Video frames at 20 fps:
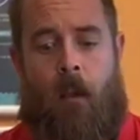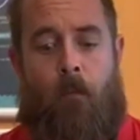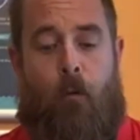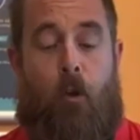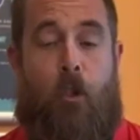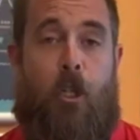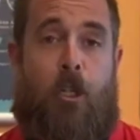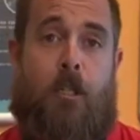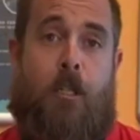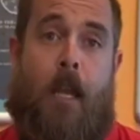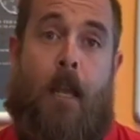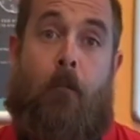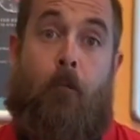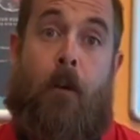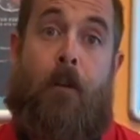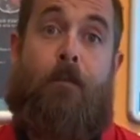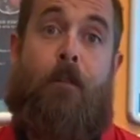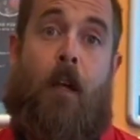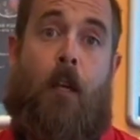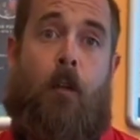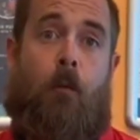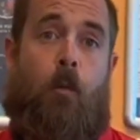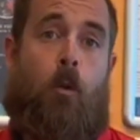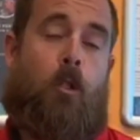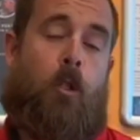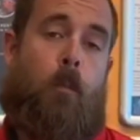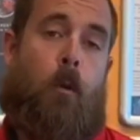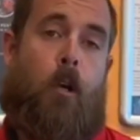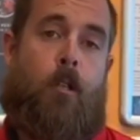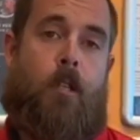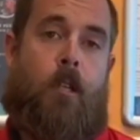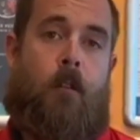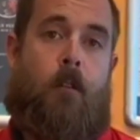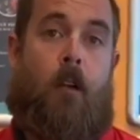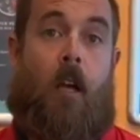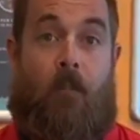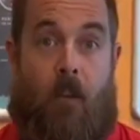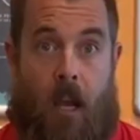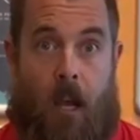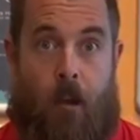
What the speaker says: for just a refundable deposit of